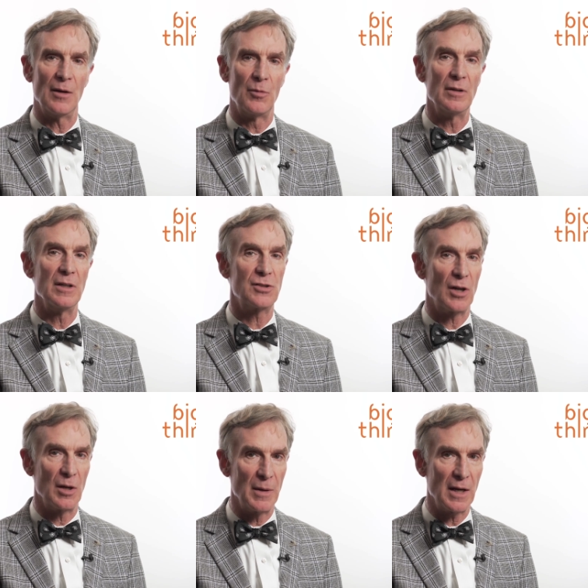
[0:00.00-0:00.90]
they really
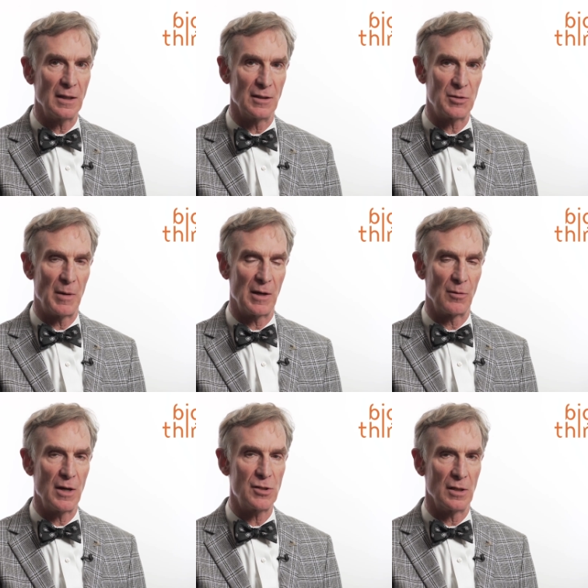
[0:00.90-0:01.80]
started making this
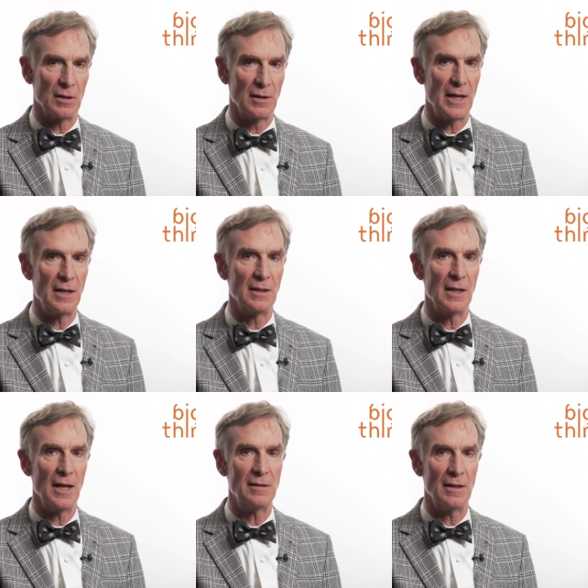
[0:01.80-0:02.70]
migration late in
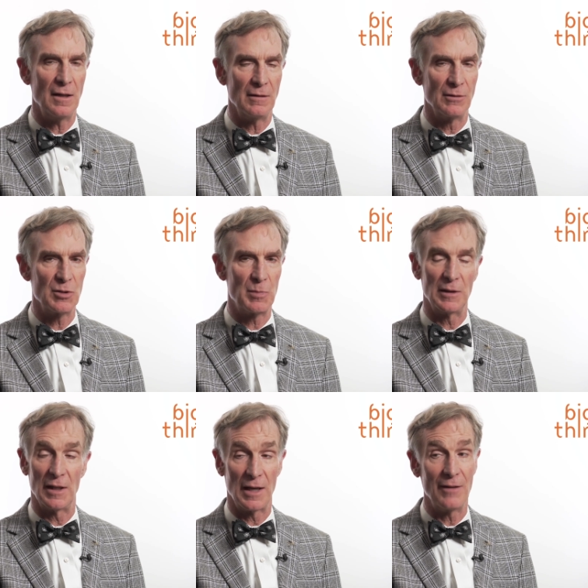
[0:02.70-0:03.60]
the 1800s,
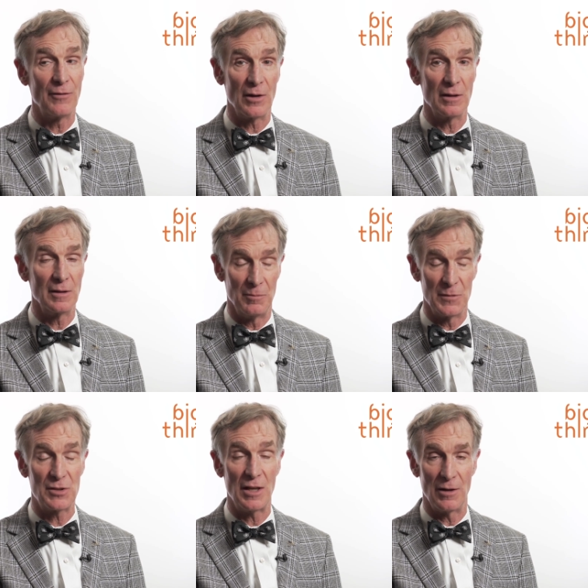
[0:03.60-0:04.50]
but they got very, the
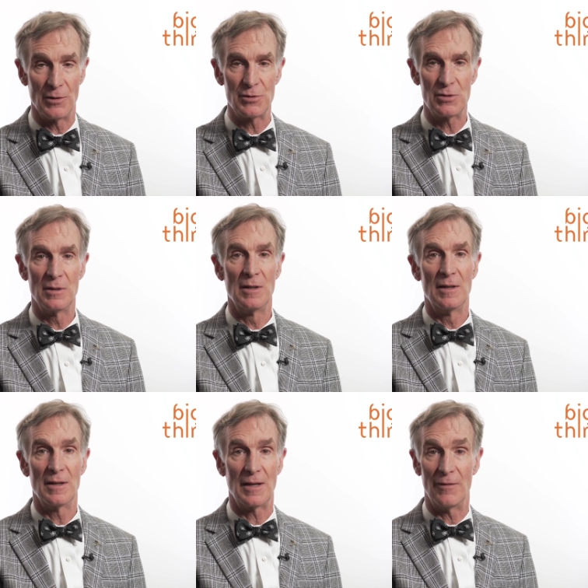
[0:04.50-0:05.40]
mosquitoes
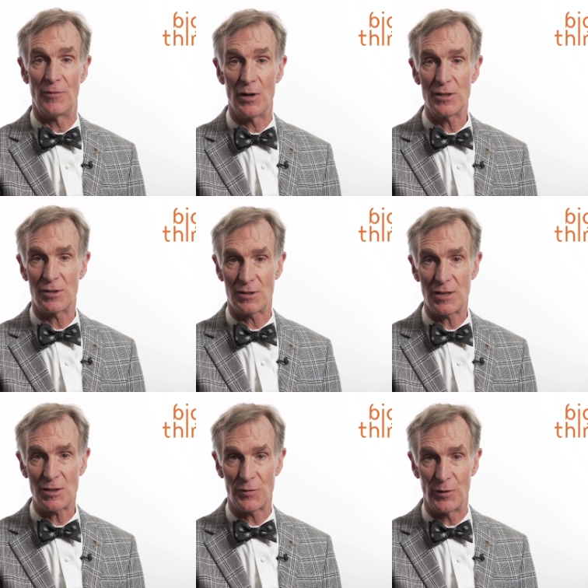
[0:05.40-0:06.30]
got very
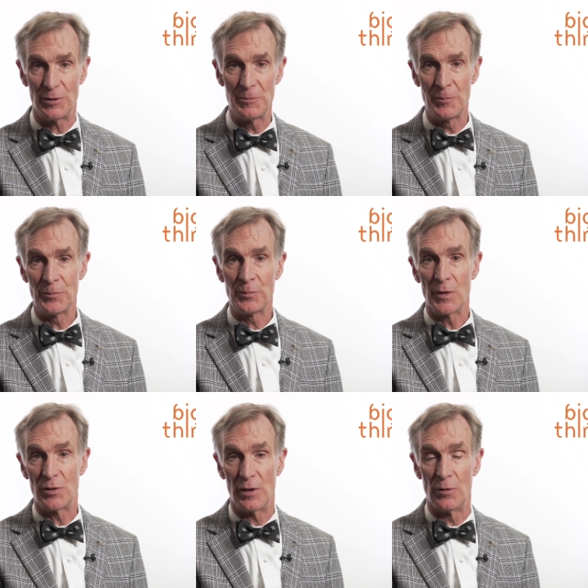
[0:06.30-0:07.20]
successful
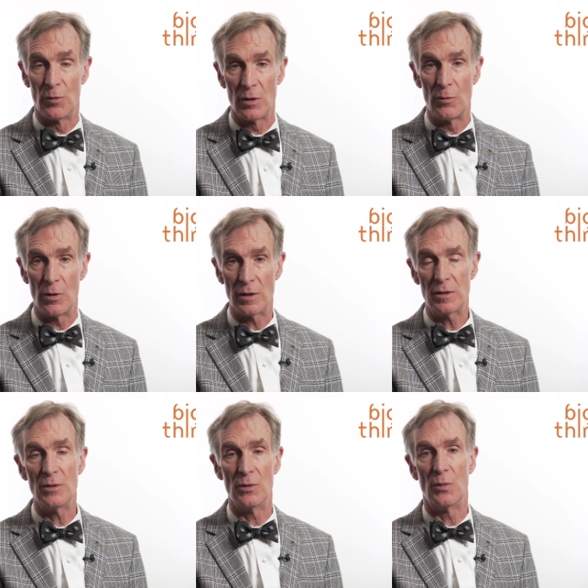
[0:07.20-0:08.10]
during World
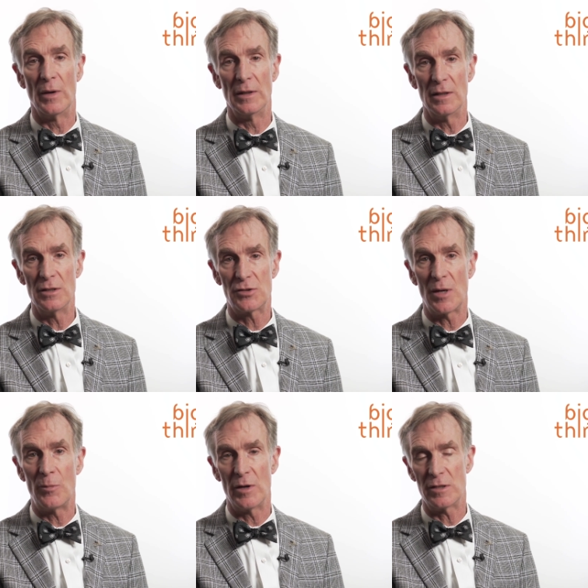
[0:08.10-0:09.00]
War II when these
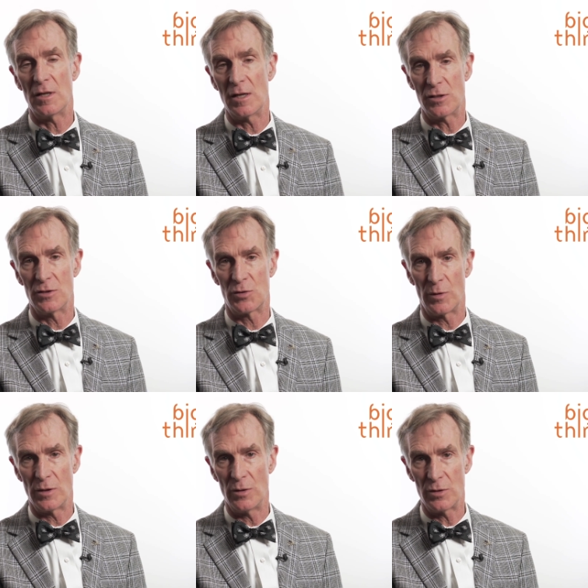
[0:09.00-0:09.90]
subway
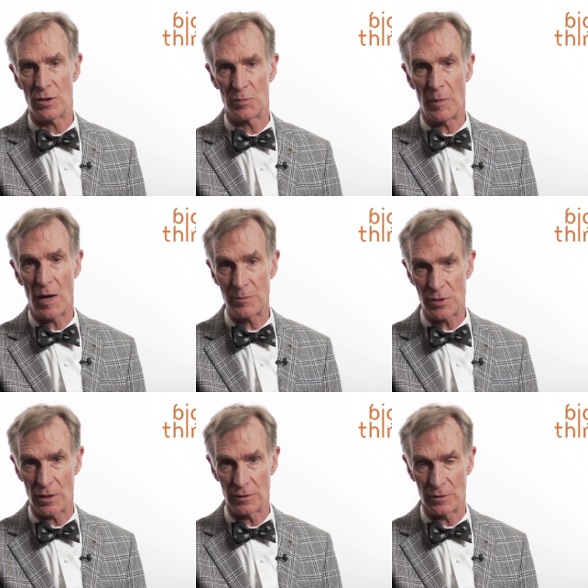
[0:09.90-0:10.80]
stations were used as
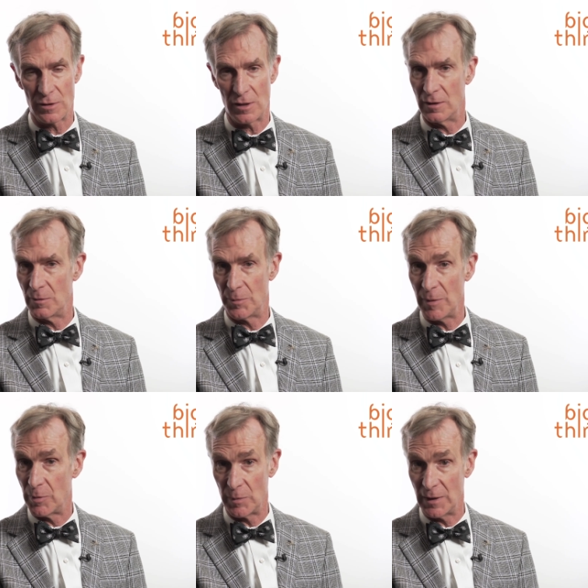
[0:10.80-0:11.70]
bomb shelters and their
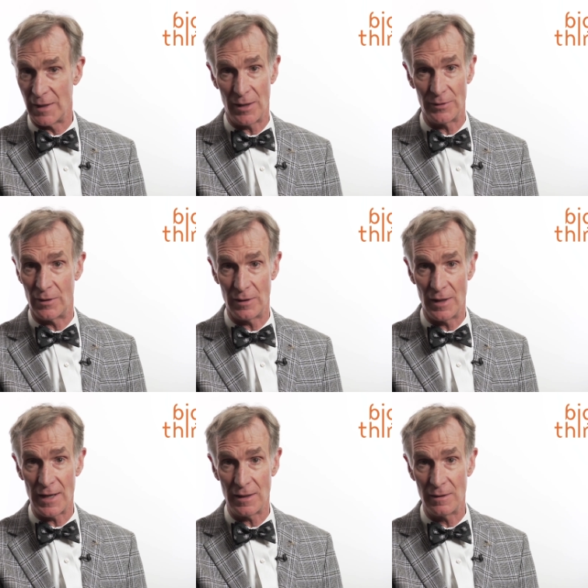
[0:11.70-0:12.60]
people be down there
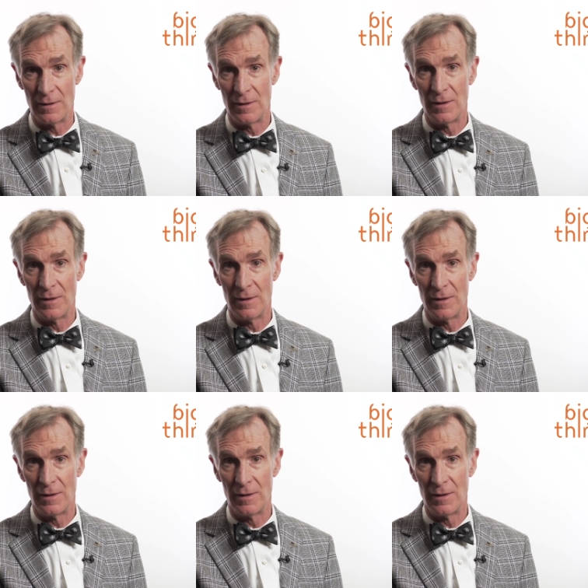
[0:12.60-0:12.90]
at night.